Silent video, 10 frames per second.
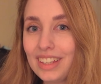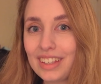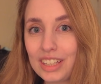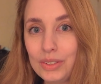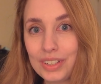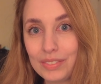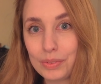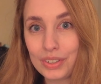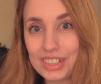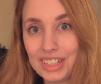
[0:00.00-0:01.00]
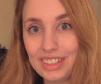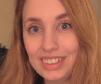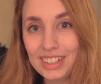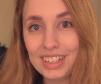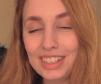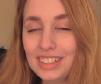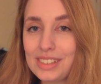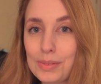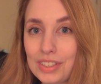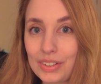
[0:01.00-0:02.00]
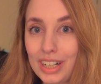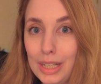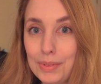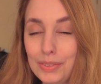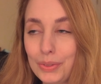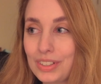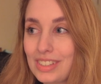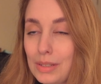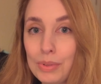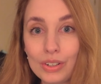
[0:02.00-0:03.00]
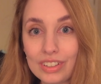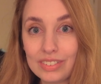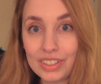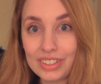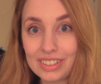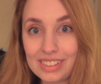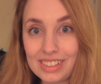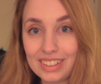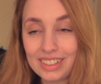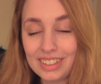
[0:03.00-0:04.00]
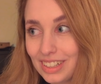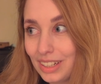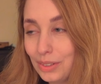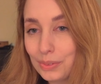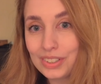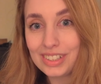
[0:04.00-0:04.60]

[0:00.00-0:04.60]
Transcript: Thank you again for watching. Subscribe if you want to see more of the vlogs, and we'll